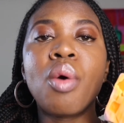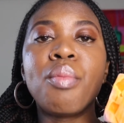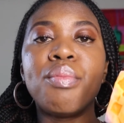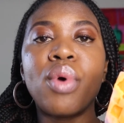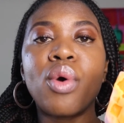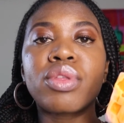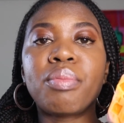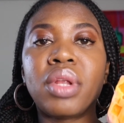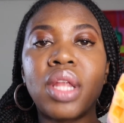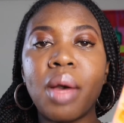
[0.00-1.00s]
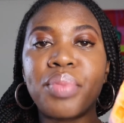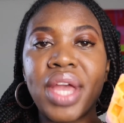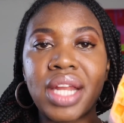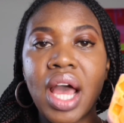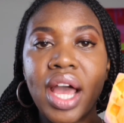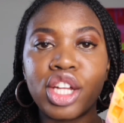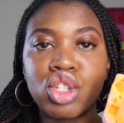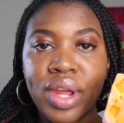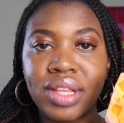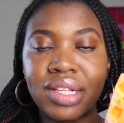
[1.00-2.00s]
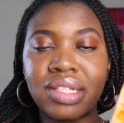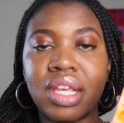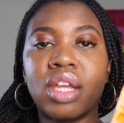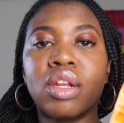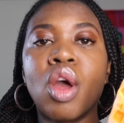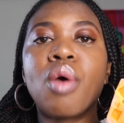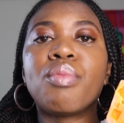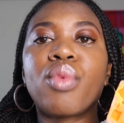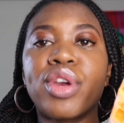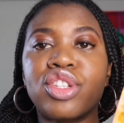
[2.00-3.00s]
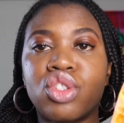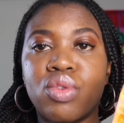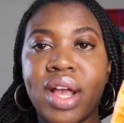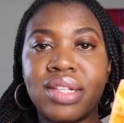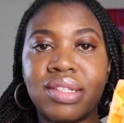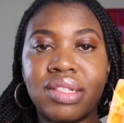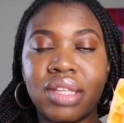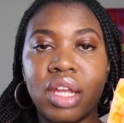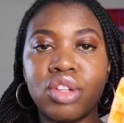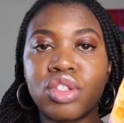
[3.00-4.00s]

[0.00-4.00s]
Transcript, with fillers: both plump and hydrate the skin, moisturize the skin.